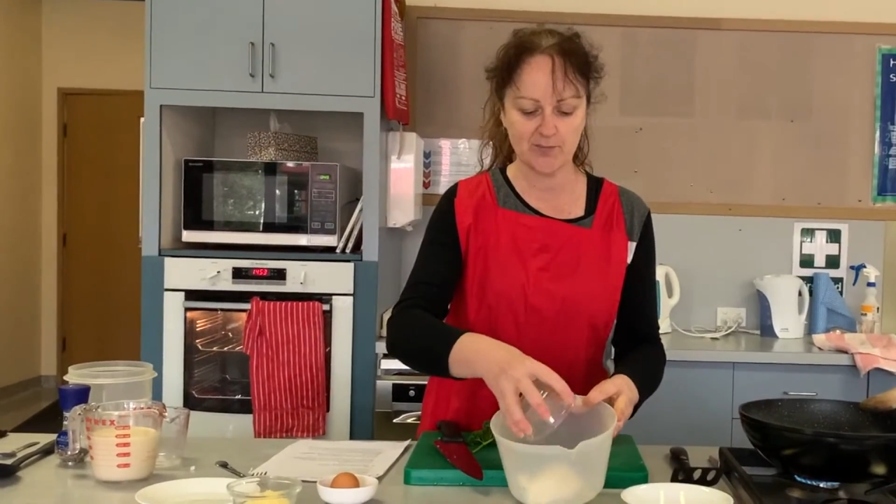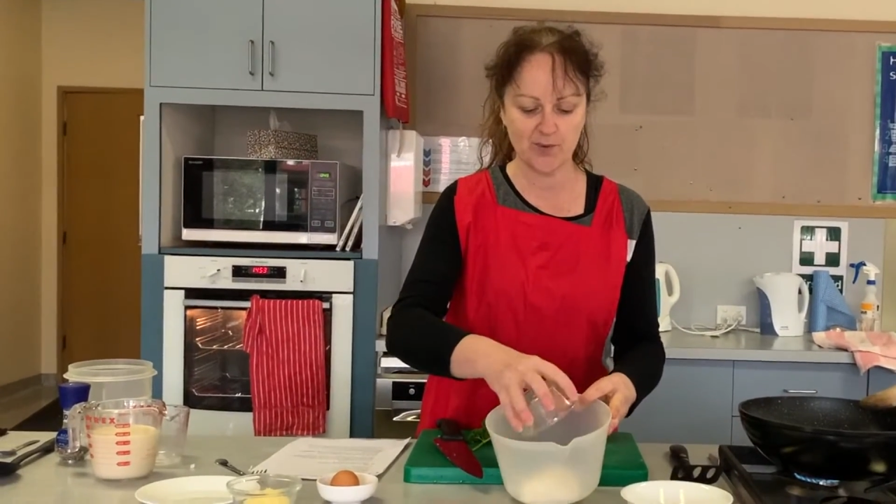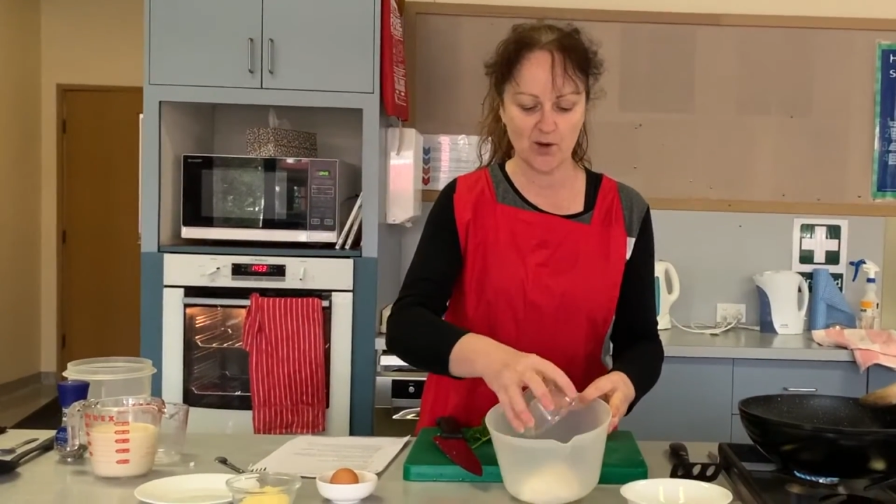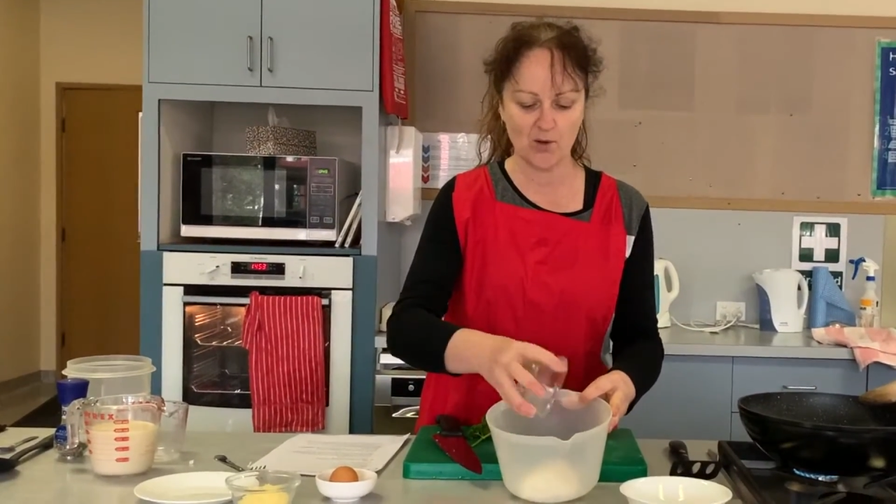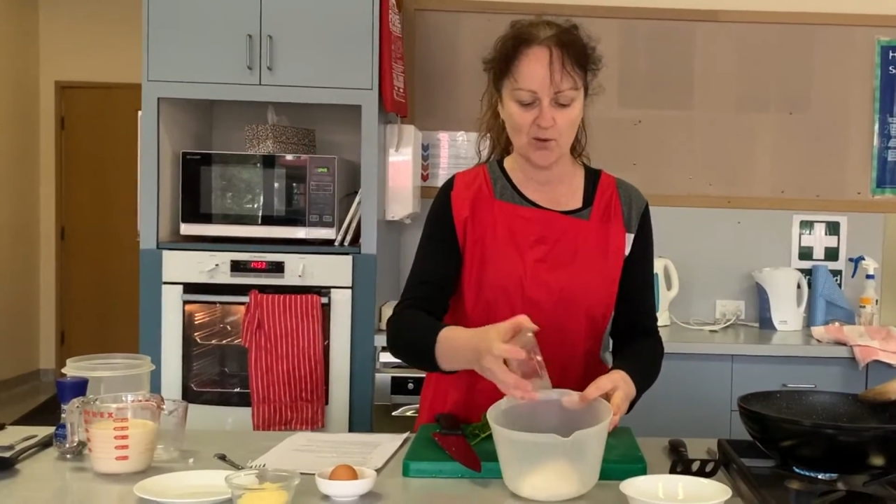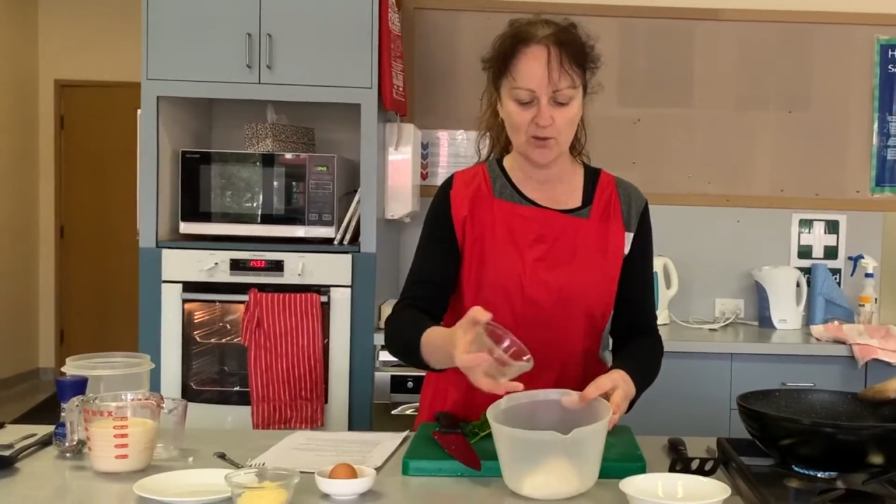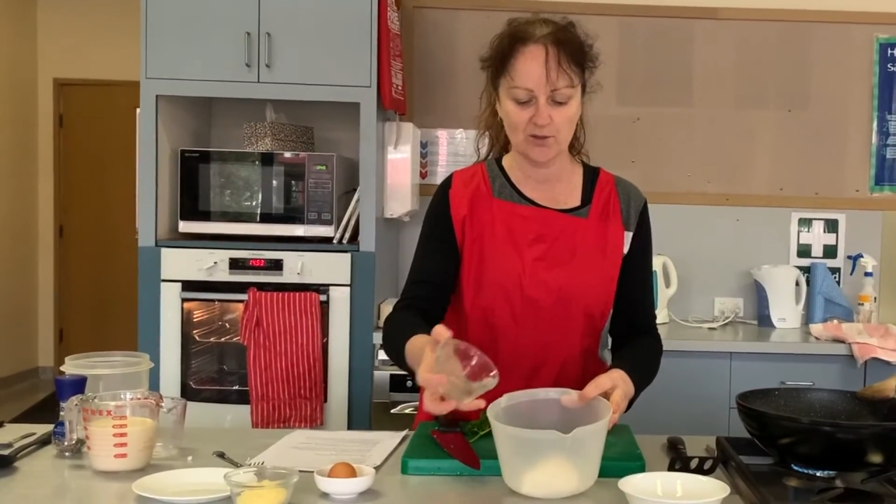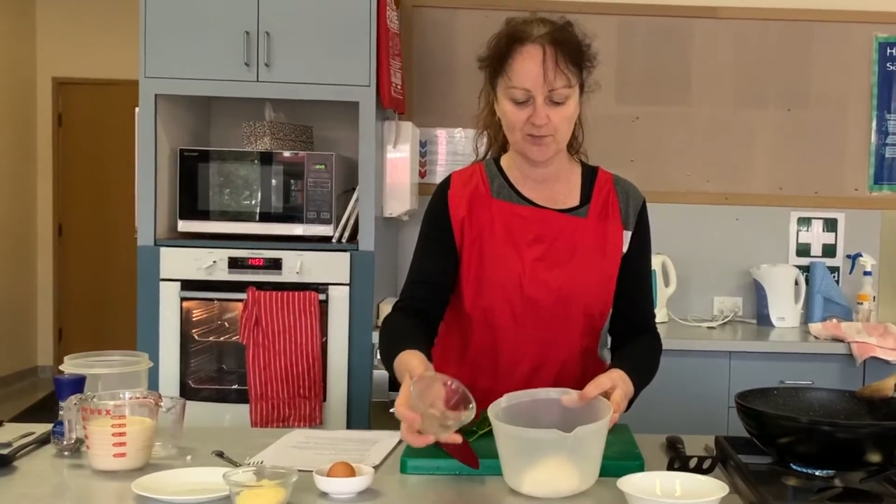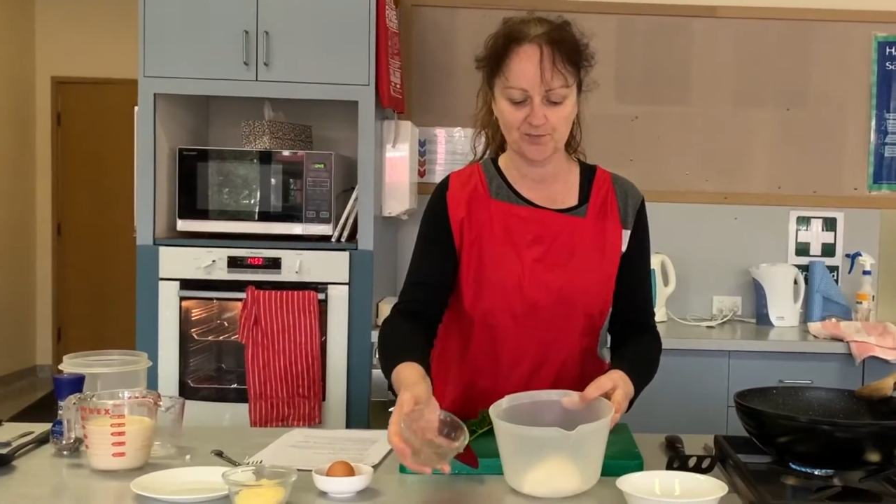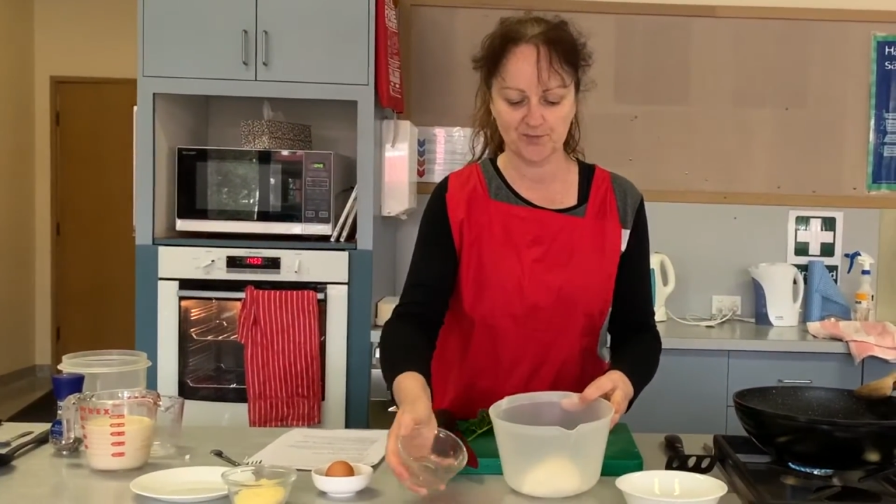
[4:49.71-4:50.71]

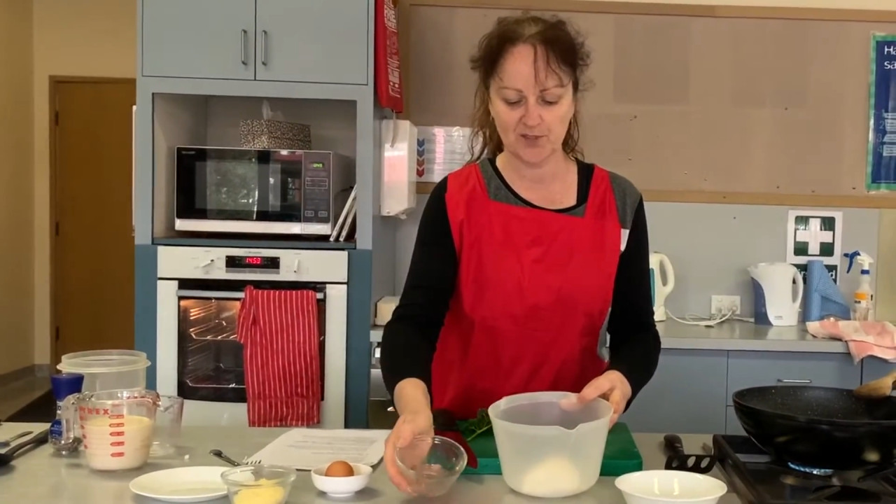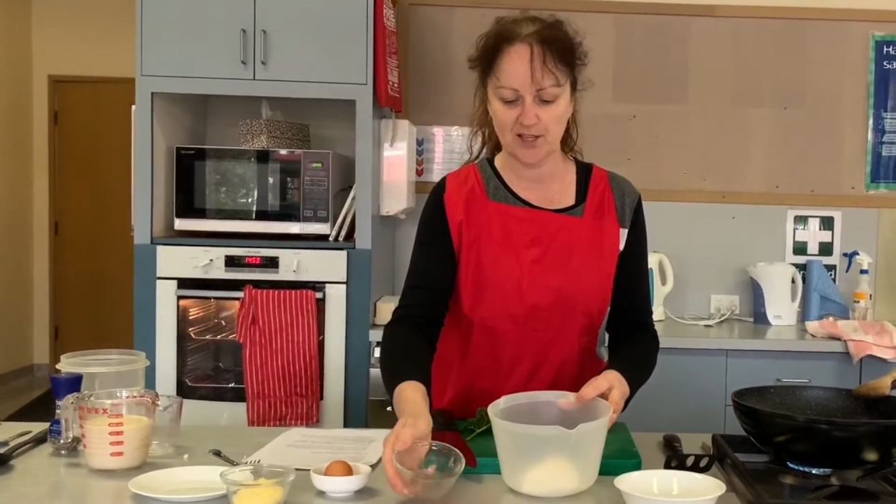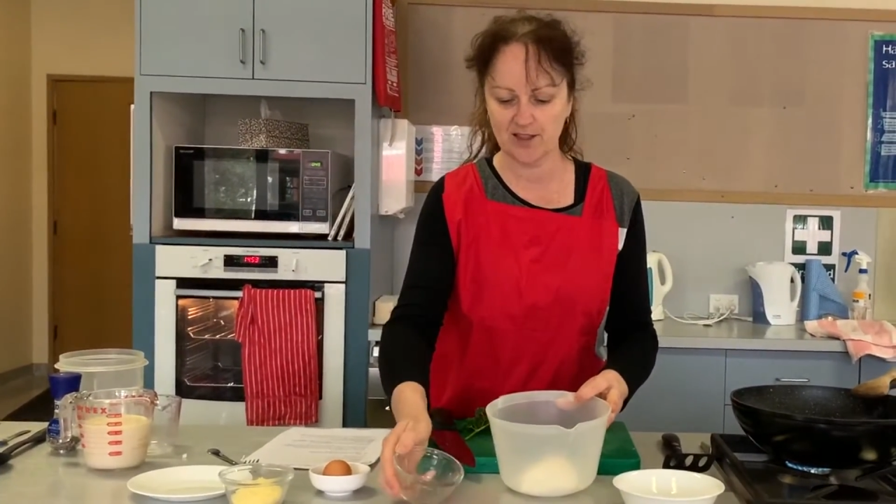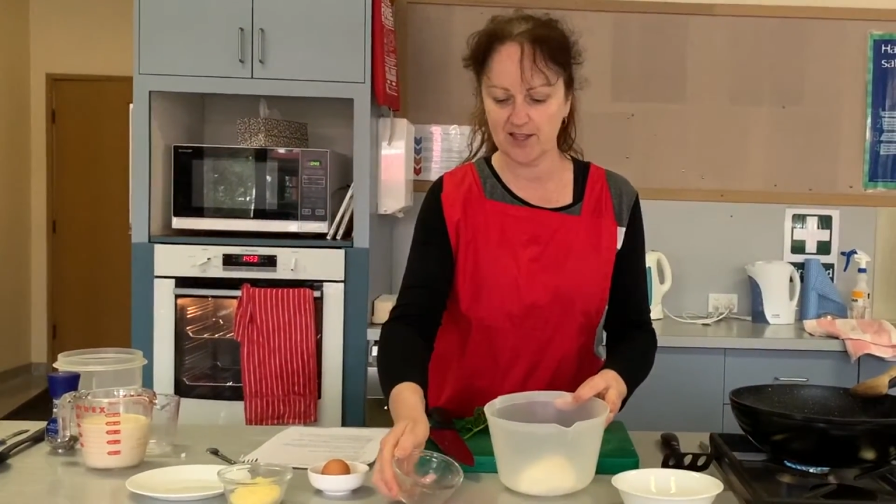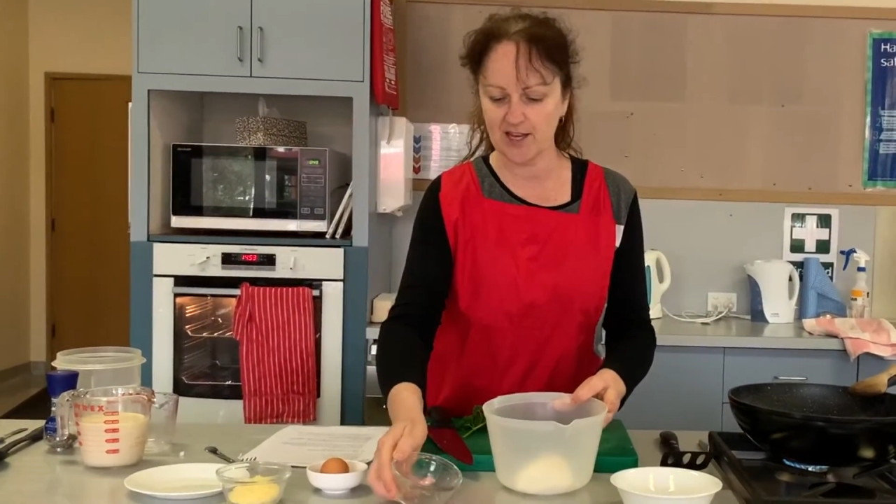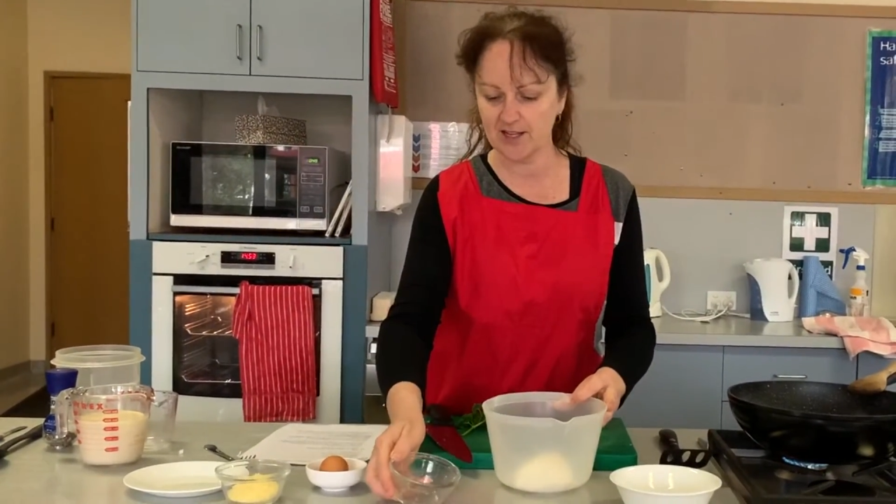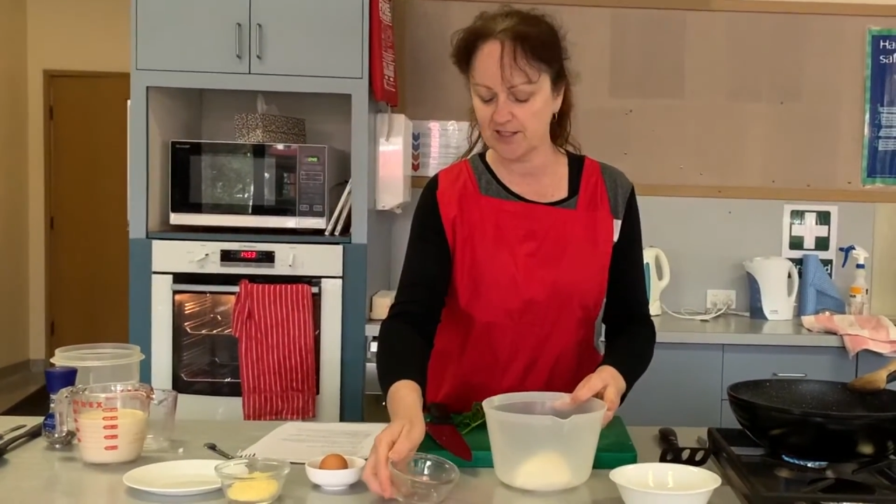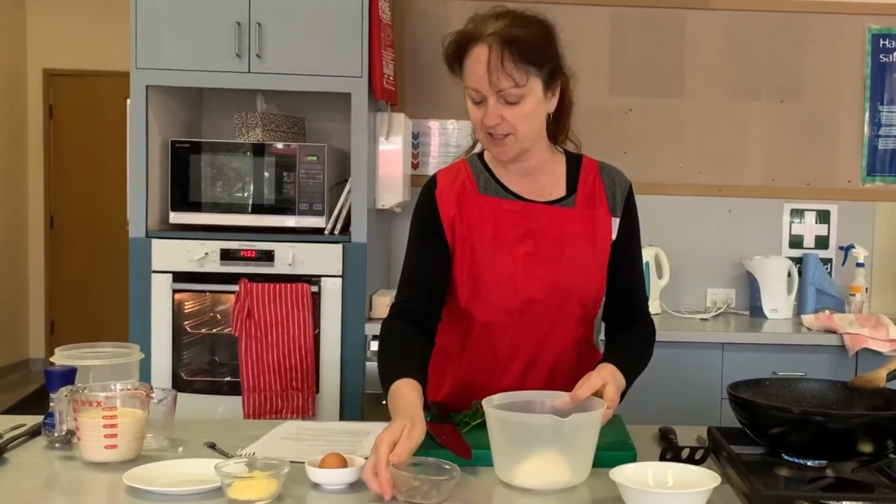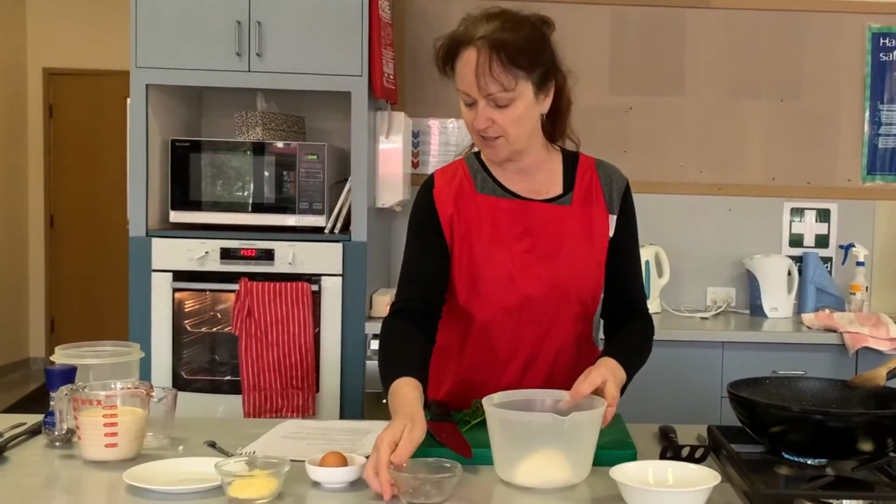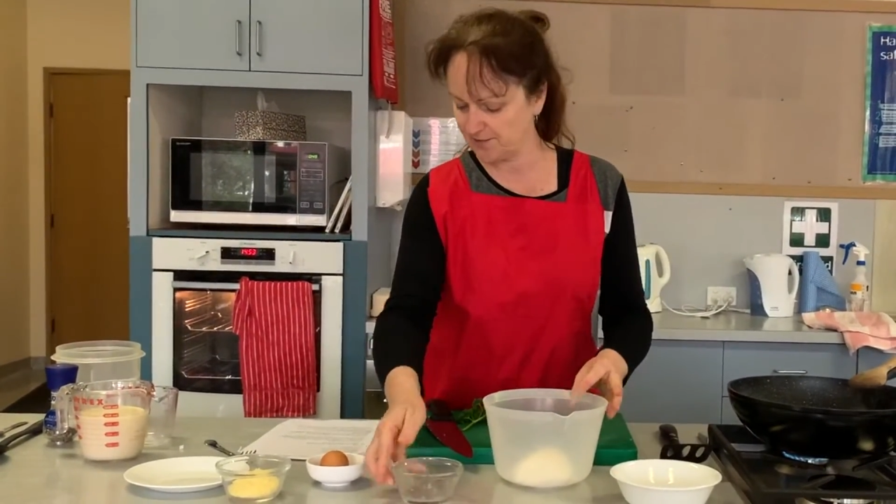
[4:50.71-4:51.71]
bowl. Look at
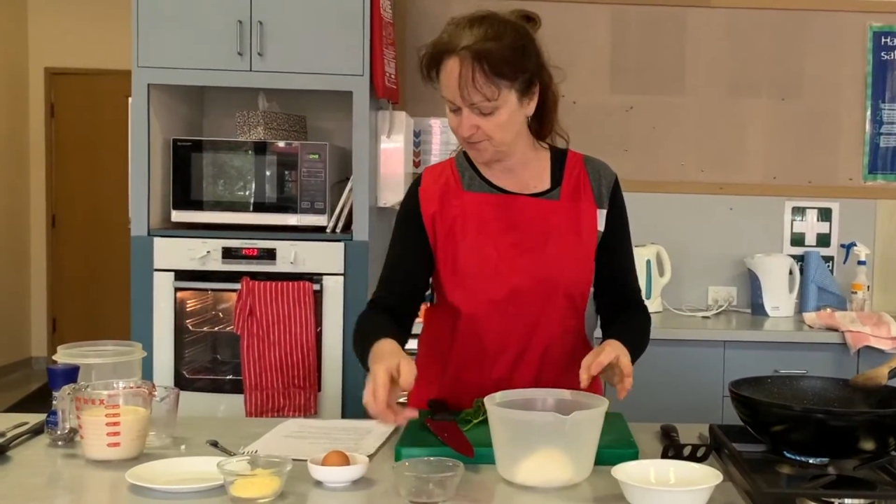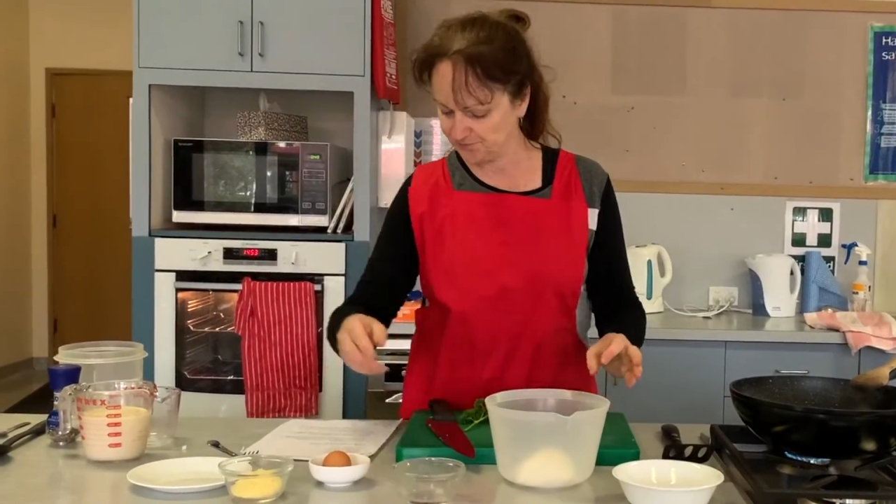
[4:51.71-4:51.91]
that.